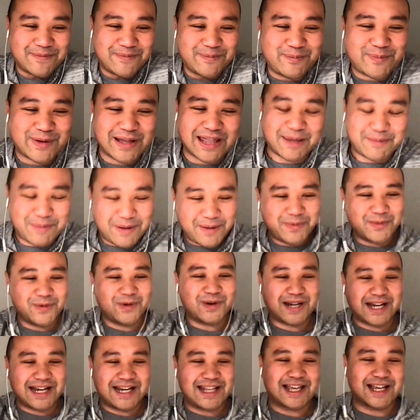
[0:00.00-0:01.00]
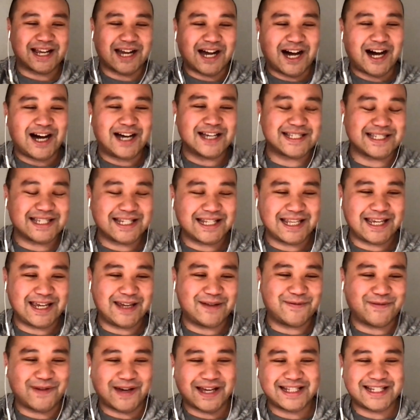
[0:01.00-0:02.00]
But like people were kind of like constantly
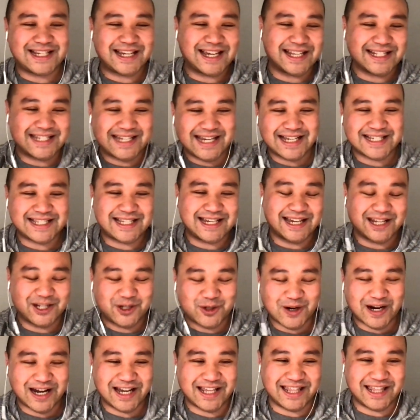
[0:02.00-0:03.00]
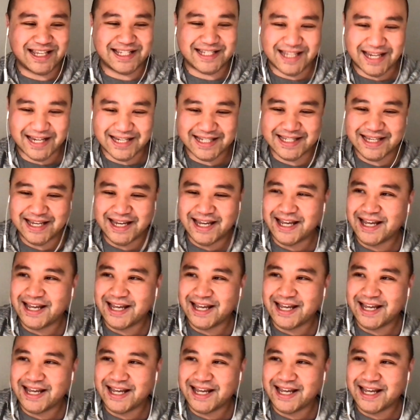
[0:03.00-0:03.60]
inventing and testing and trying these things.